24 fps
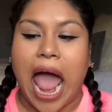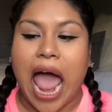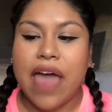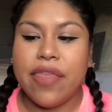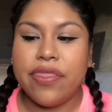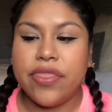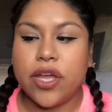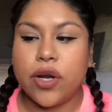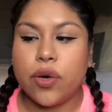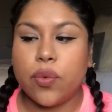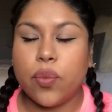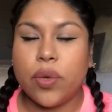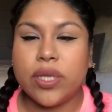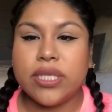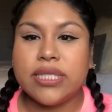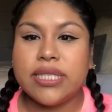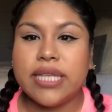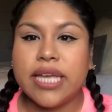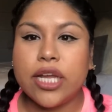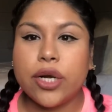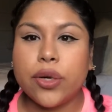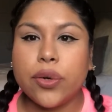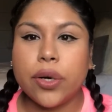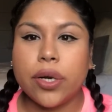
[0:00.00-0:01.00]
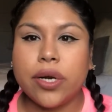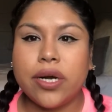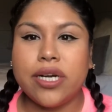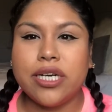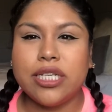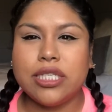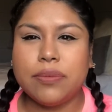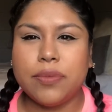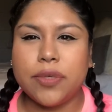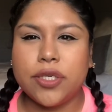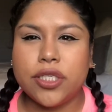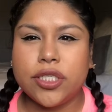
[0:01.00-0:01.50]
And then once they had grown out
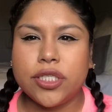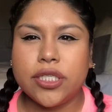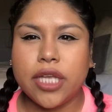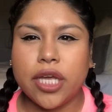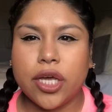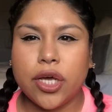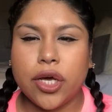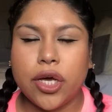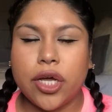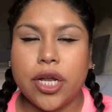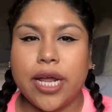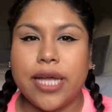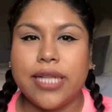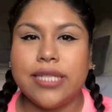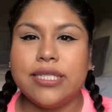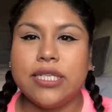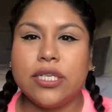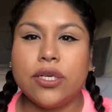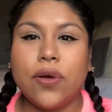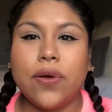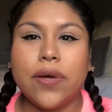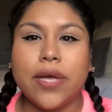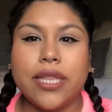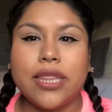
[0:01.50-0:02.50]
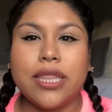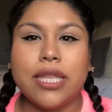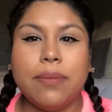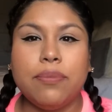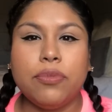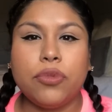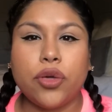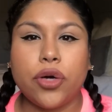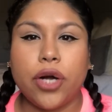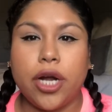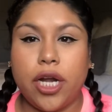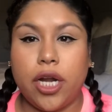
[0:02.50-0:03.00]
as much as they could, I did go get
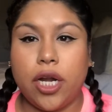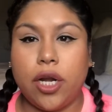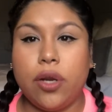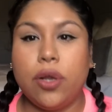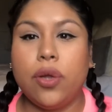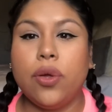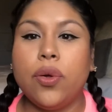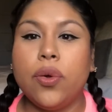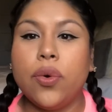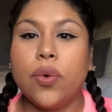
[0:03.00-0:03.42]
them threaded